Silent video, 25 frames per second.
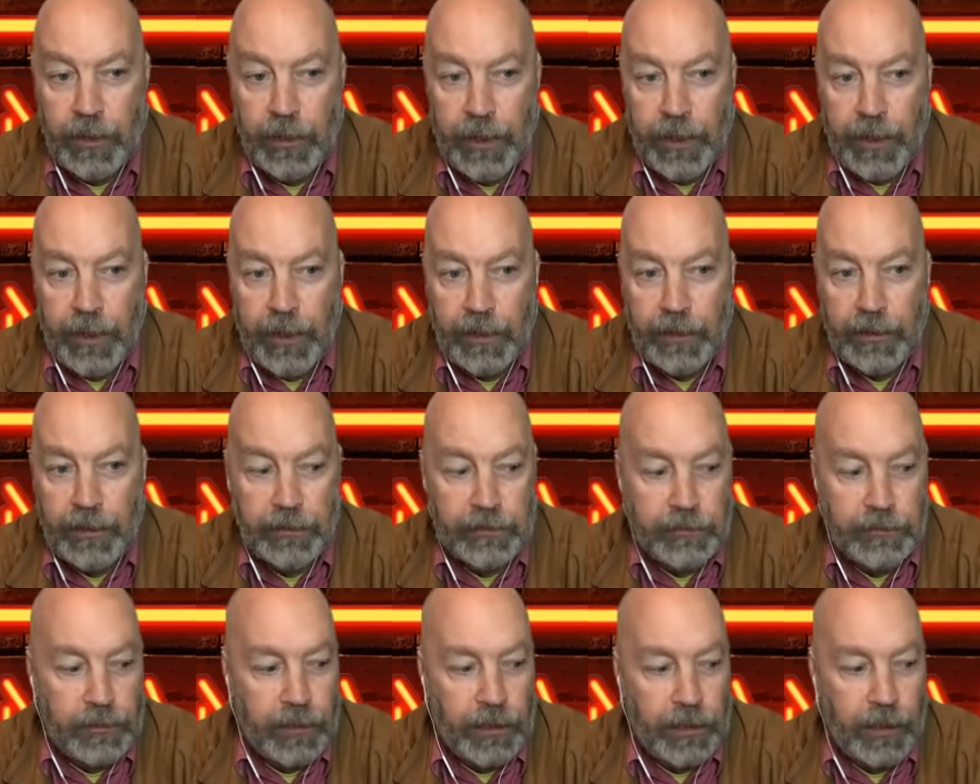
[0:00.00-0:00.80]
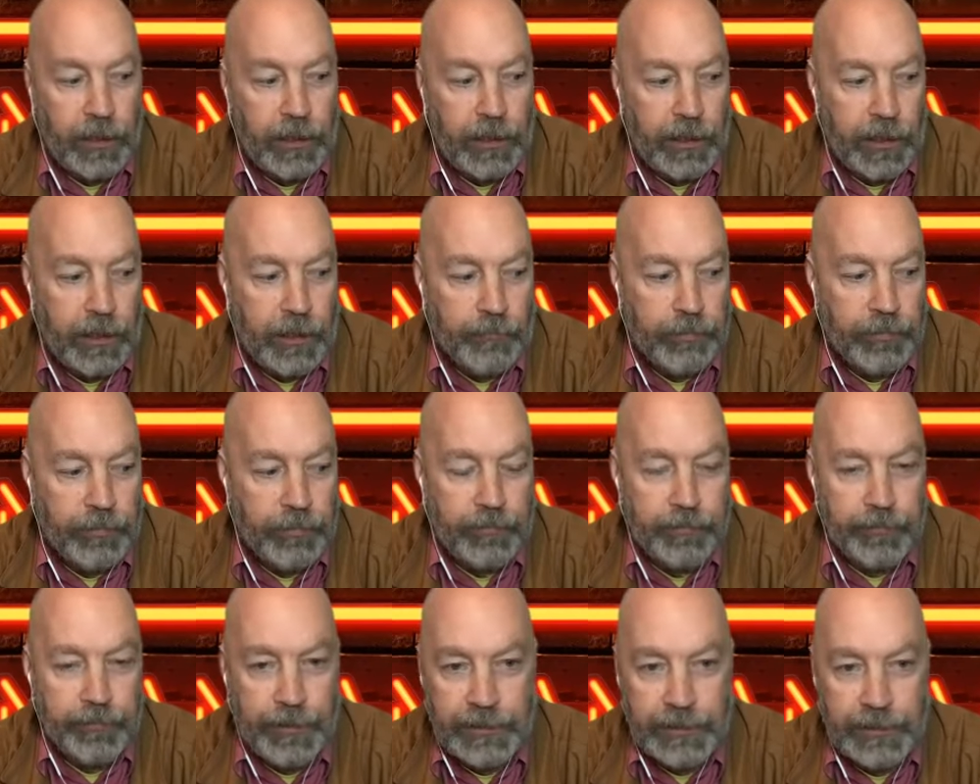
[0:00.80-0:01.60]
and uh, and
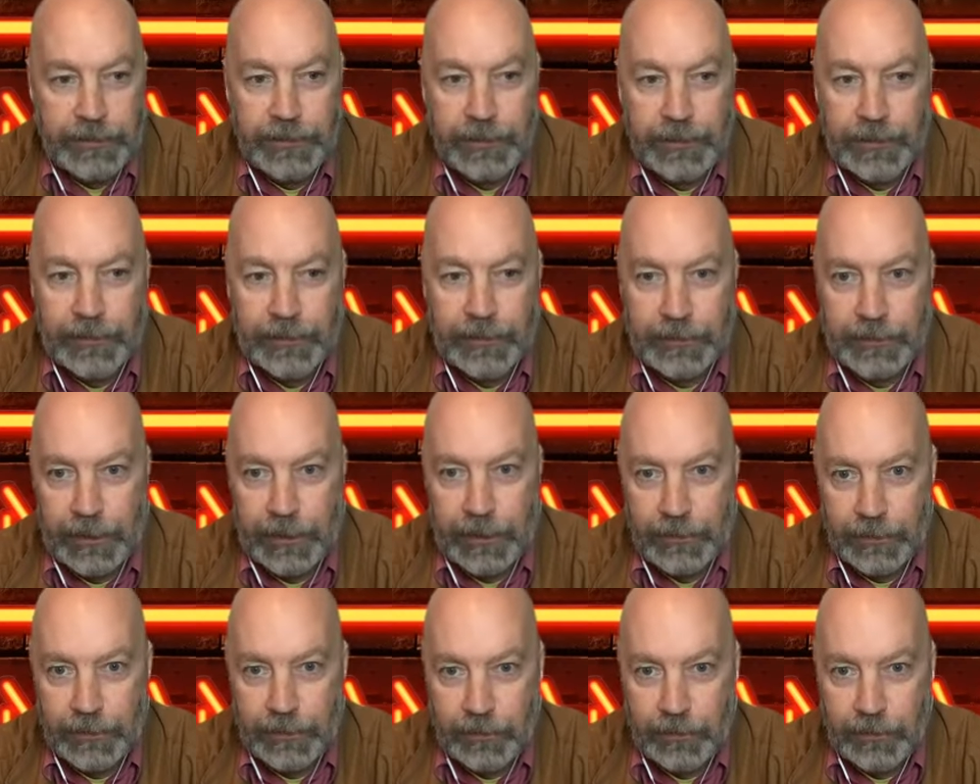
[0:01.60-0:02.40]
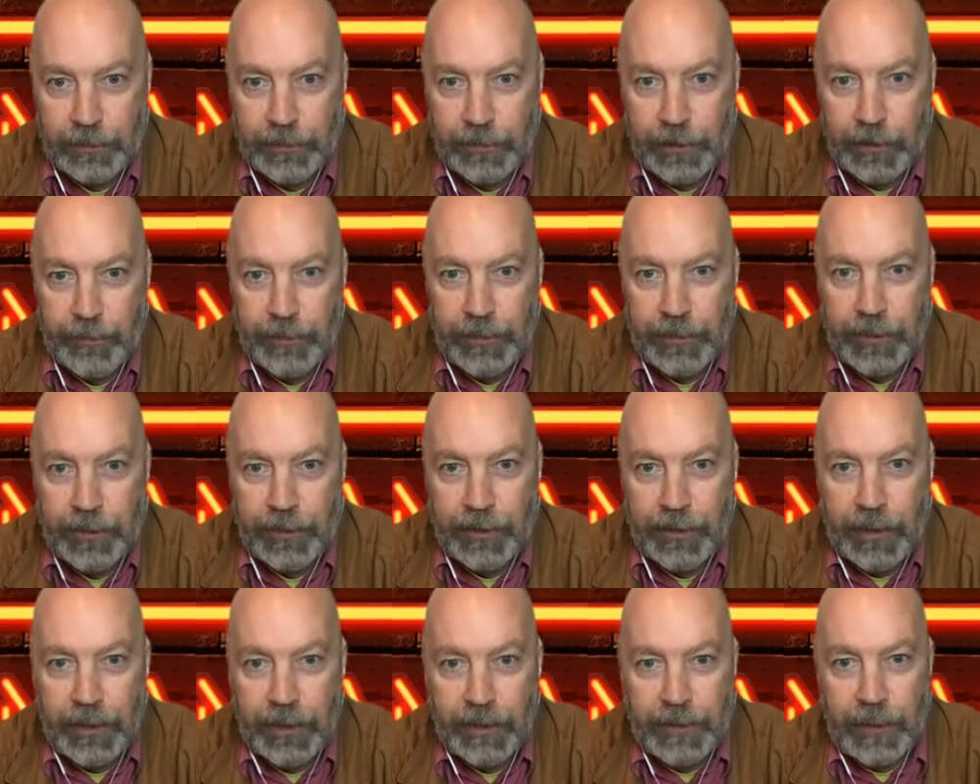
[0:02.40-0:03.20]
preventing censorship and it
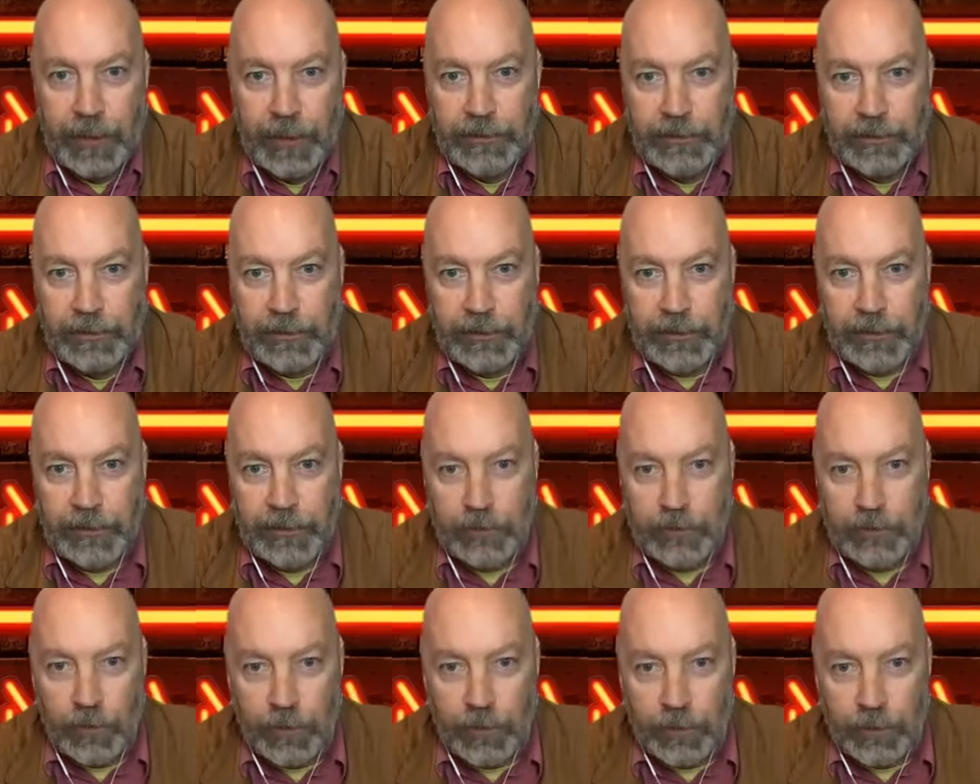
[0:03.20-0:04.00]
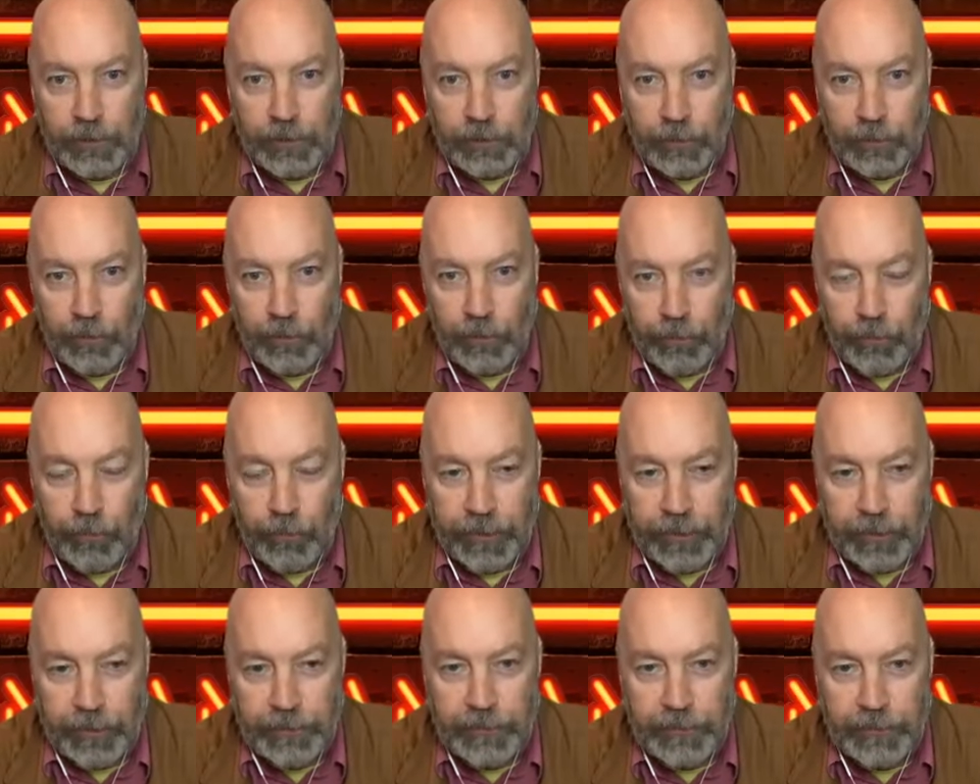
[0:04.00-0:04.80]
kind of gets to this whole control
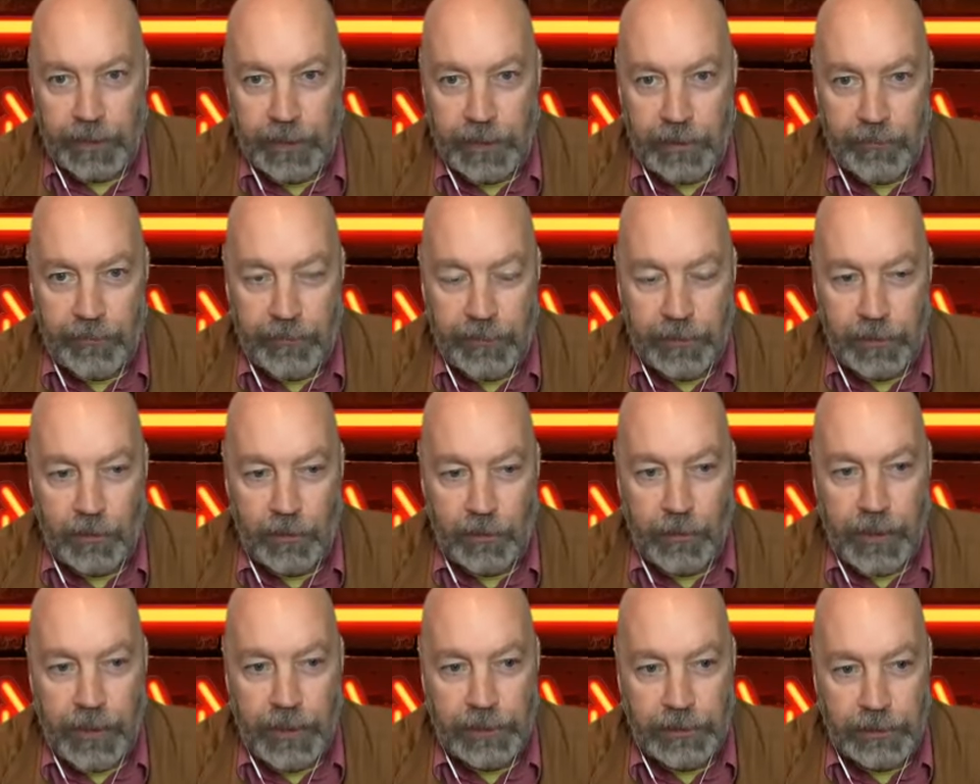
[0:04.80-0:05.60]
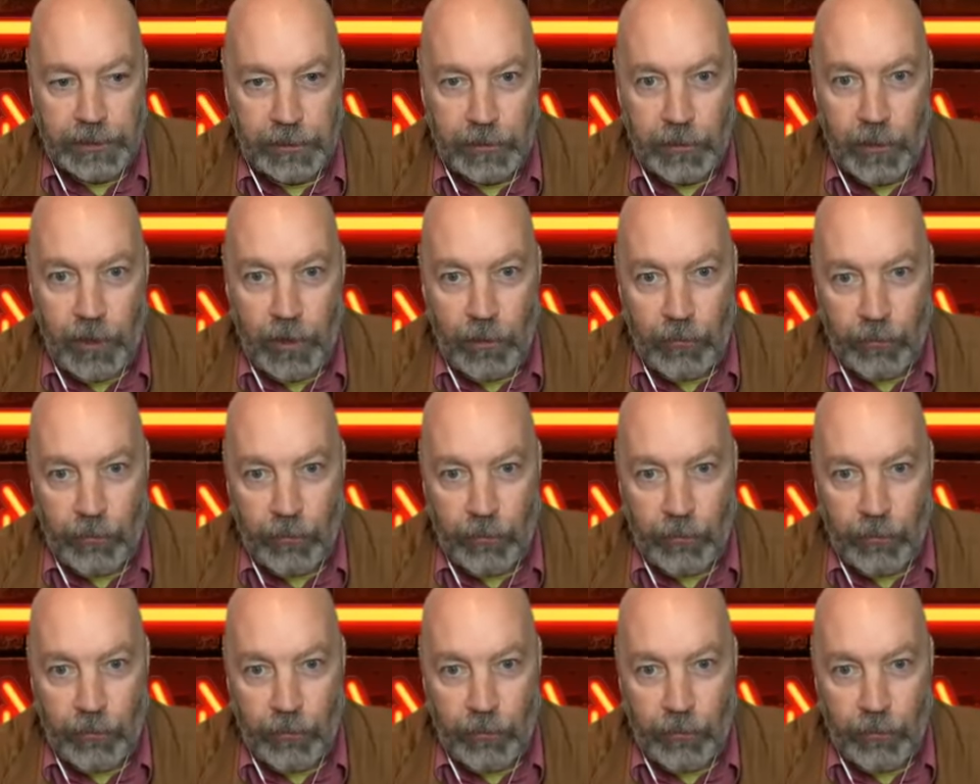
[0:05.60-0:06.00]
point side of the equation